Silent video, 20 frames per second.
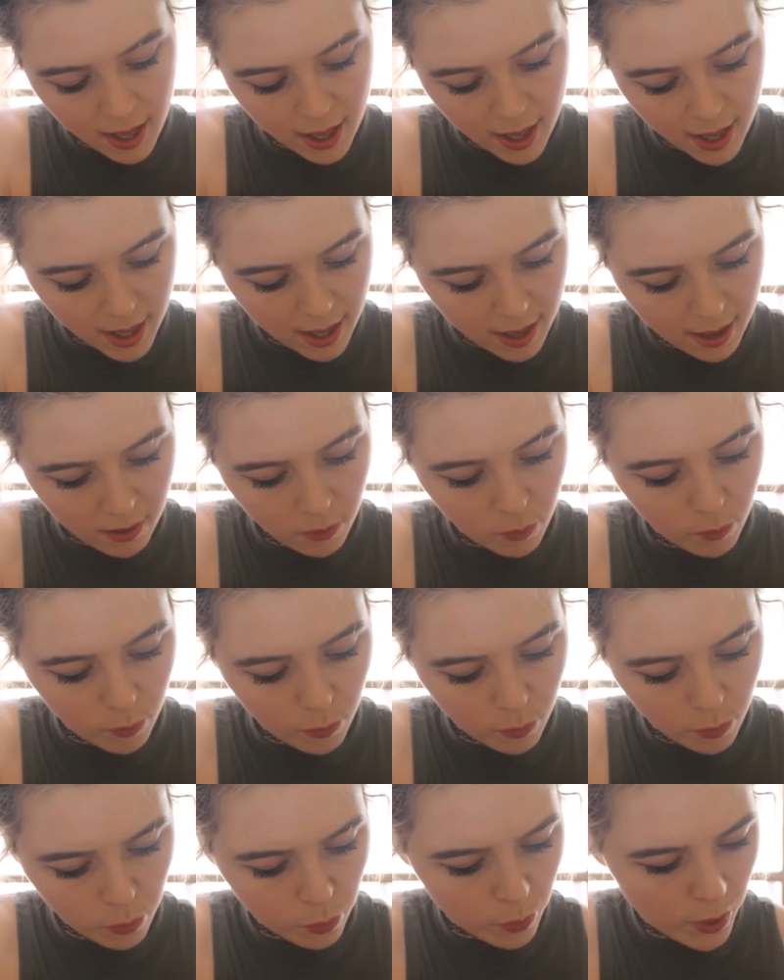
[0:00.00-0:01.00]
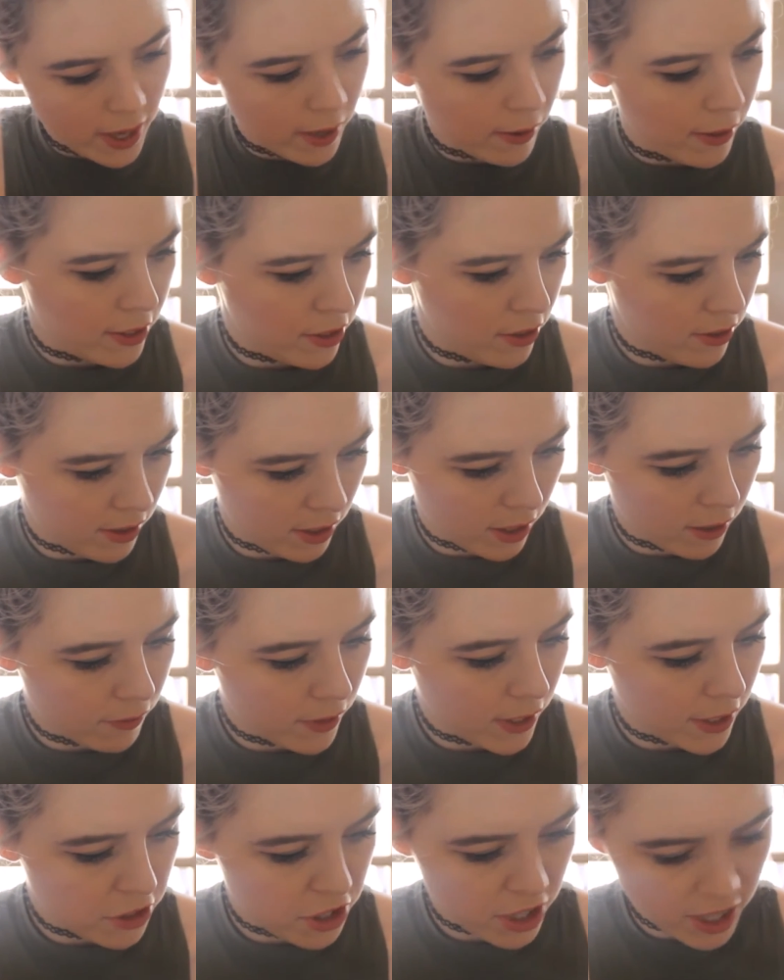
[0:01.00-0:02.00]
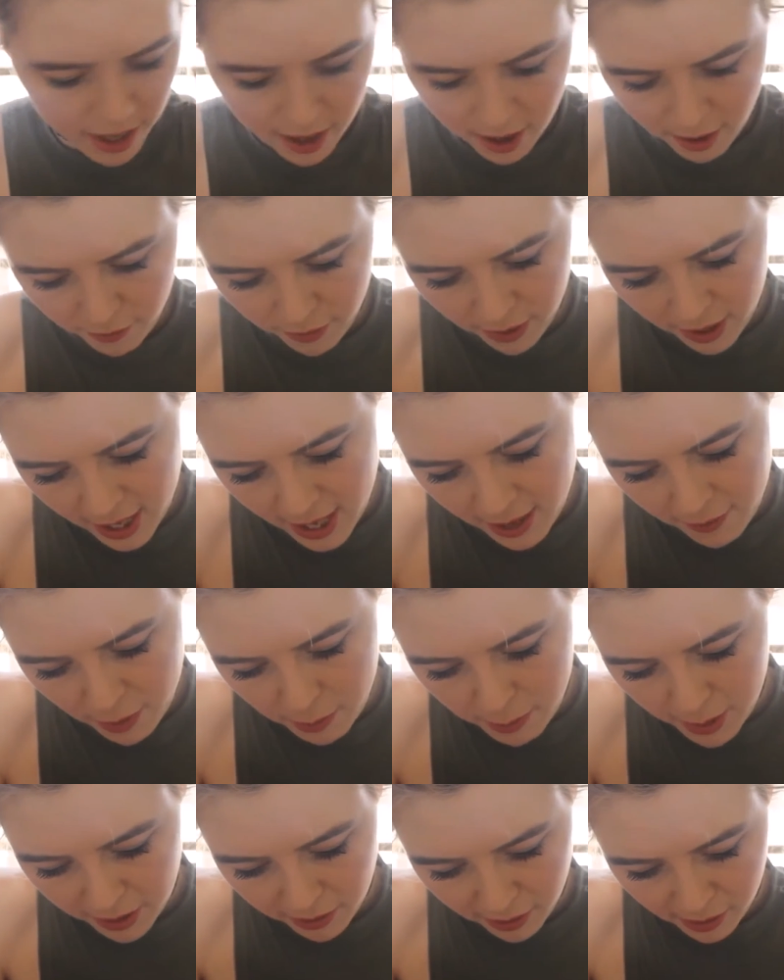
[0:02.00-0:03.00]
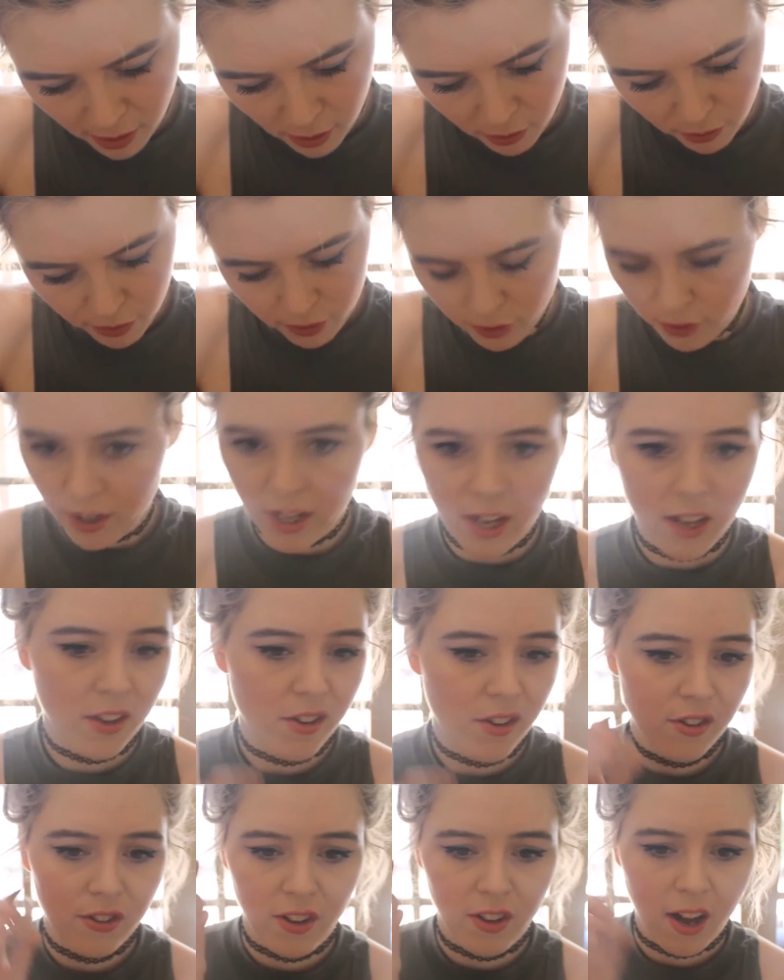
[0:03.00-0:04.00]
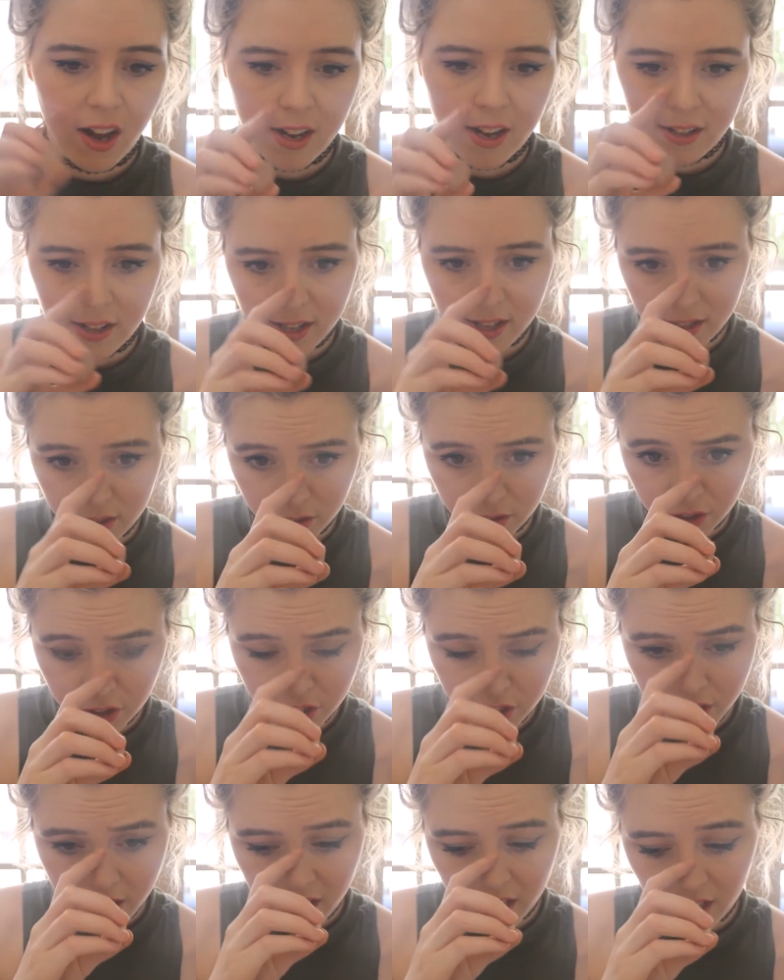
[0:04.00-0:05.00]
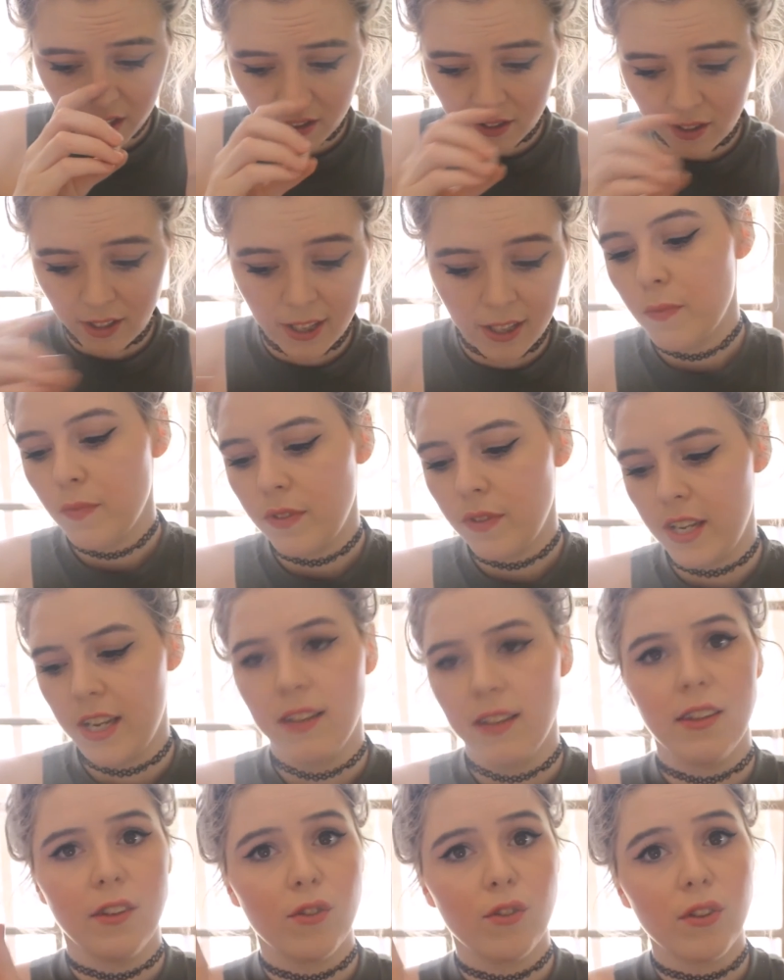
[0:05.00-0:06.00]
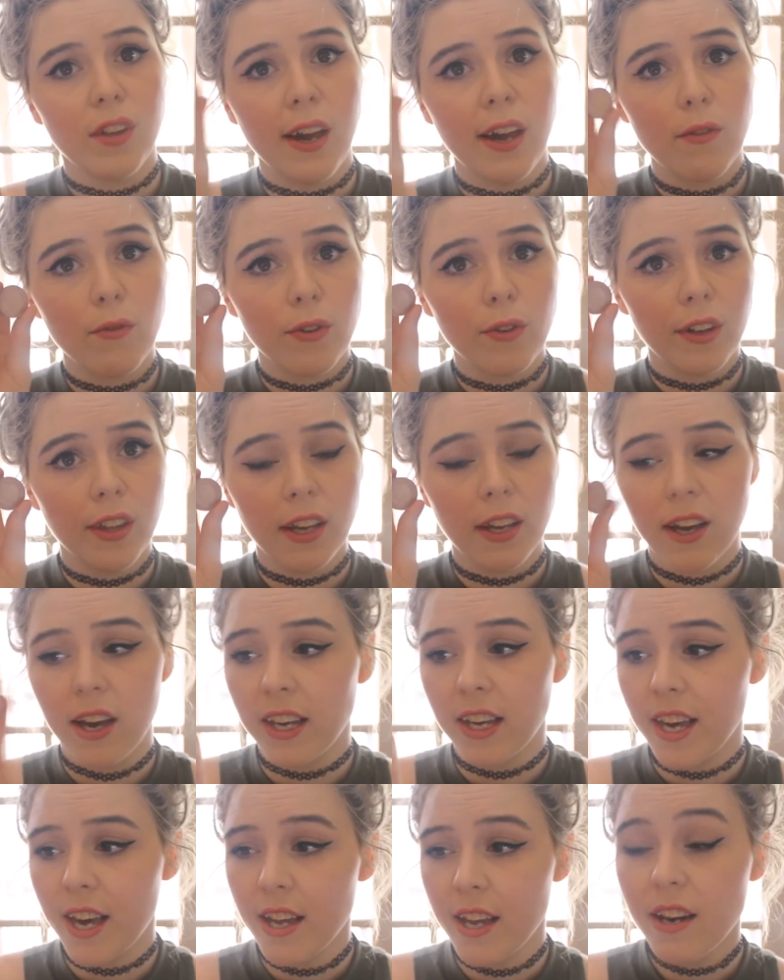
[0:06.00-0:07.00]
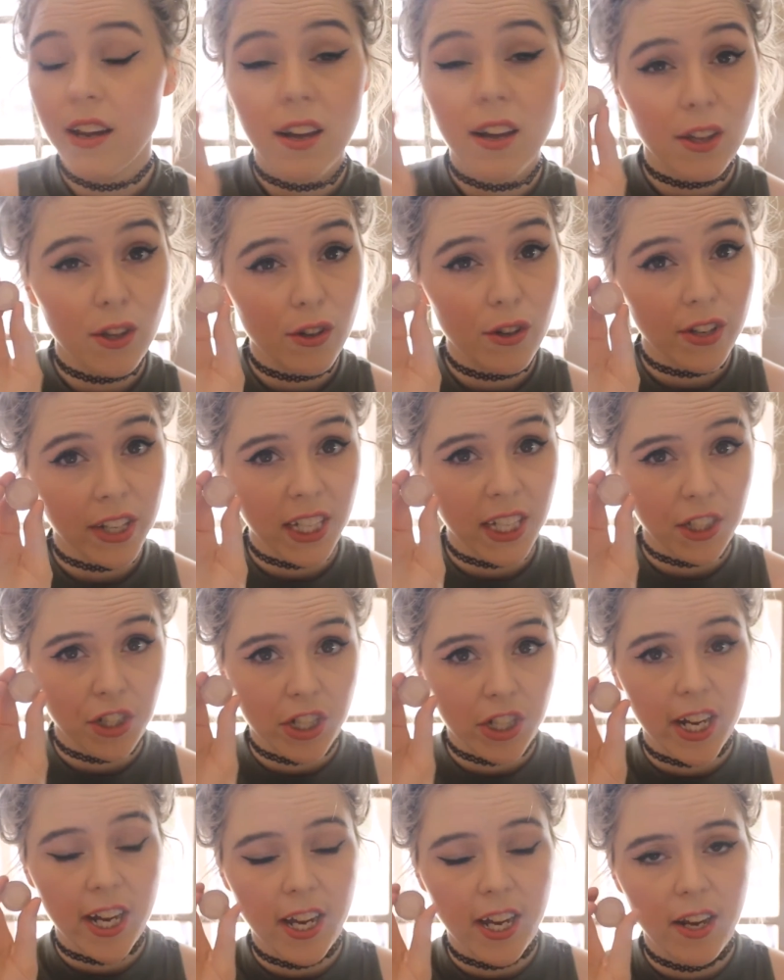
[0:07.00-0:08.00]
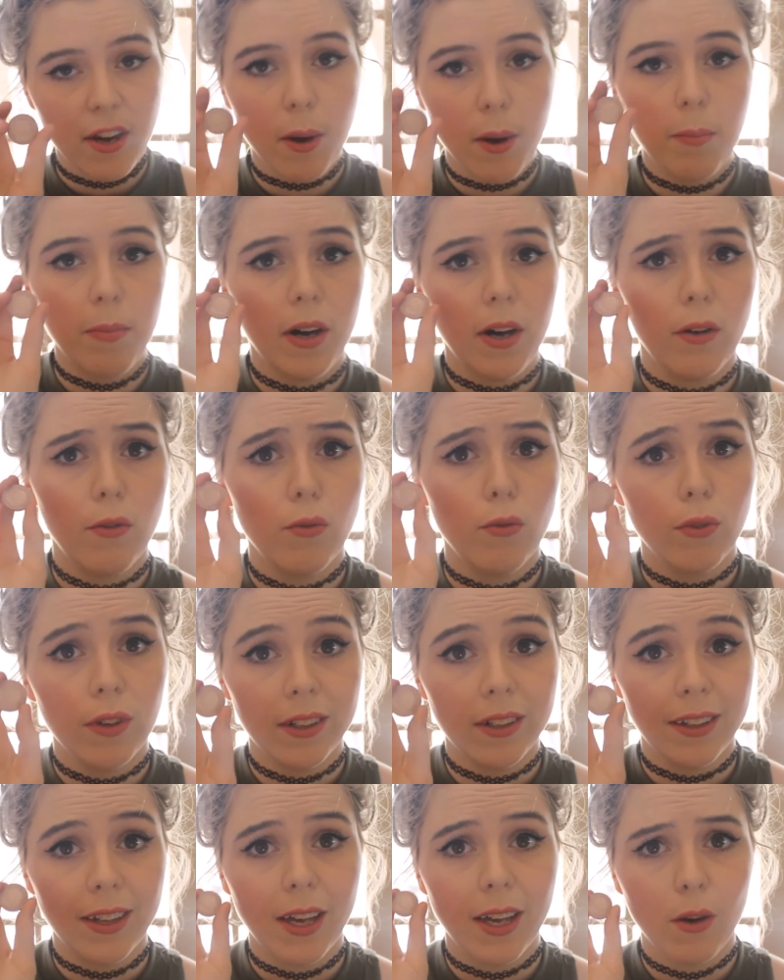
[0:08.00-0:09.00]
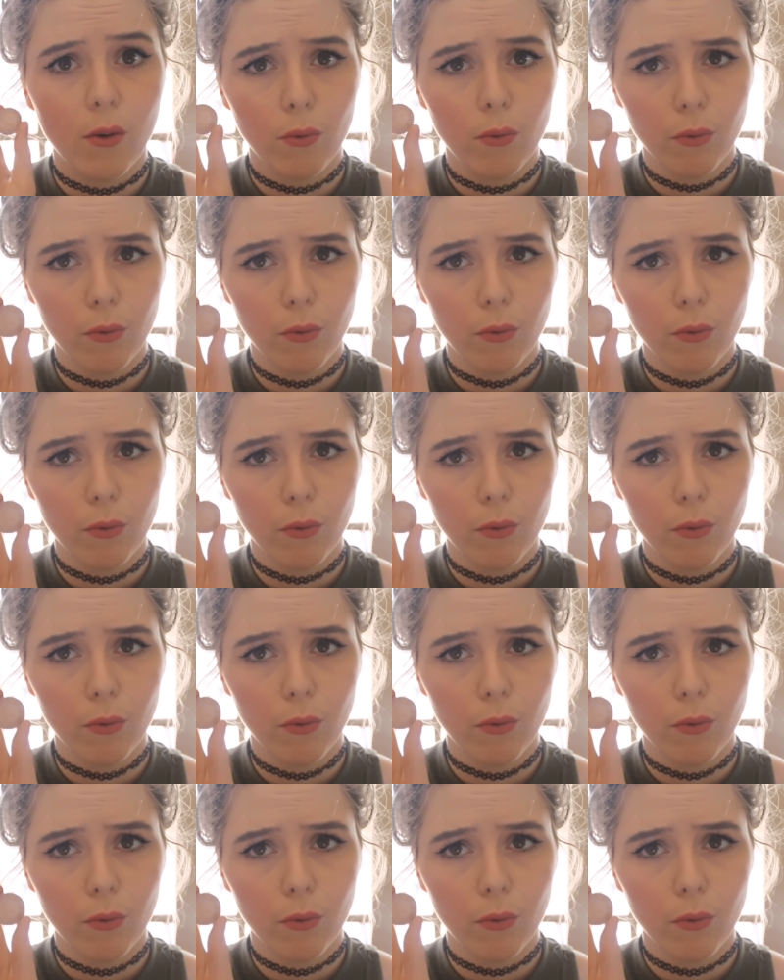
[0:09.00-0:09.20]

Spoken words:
And wow, I just love that shade. I feel like even mixing those two together as a highlight on your cheek, like, yeah, this is a really, again, a unique shade, but really